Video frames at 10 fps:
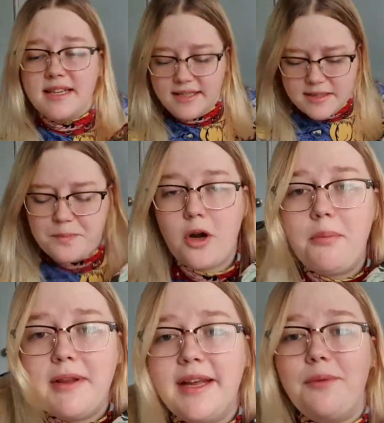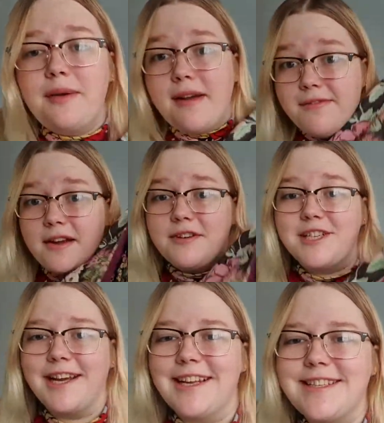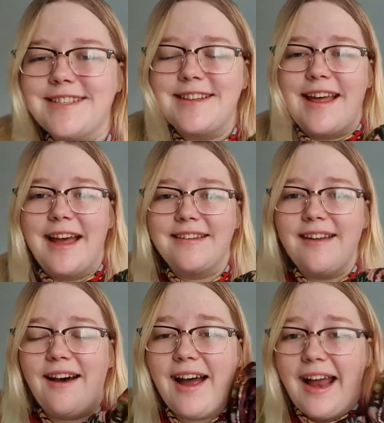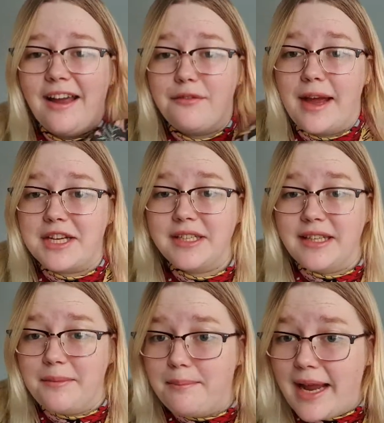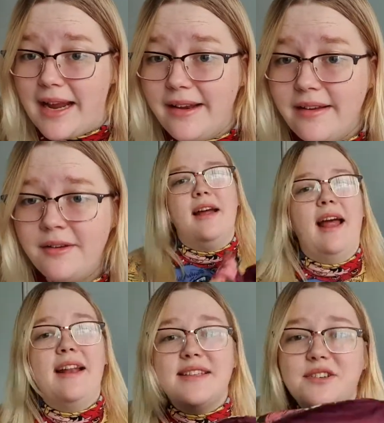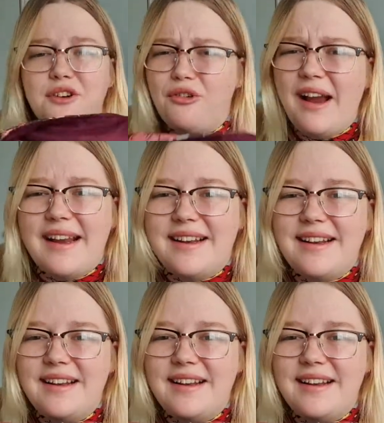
is probably one of my favourite jackets that I have actually made and it's not great.